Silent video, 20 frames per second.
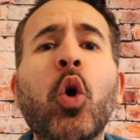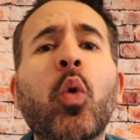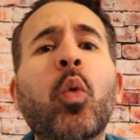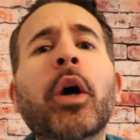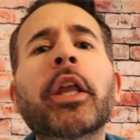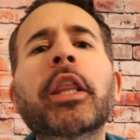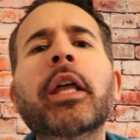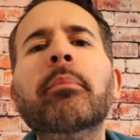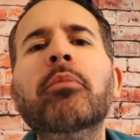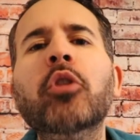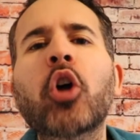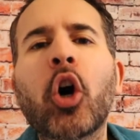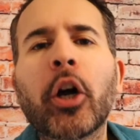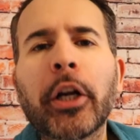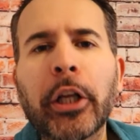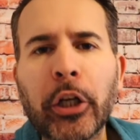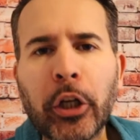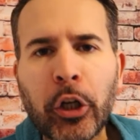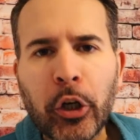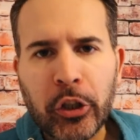Where them
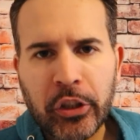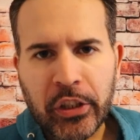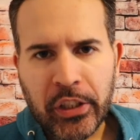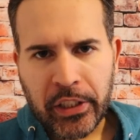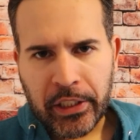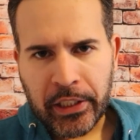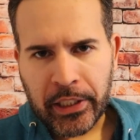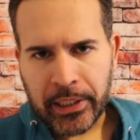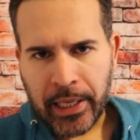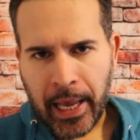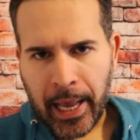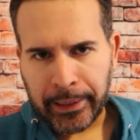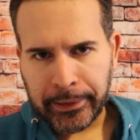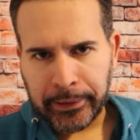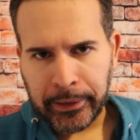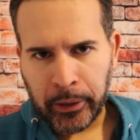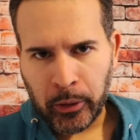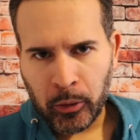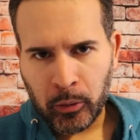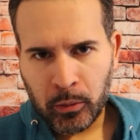naughty nurses is
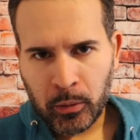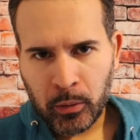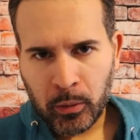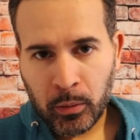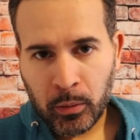at, though?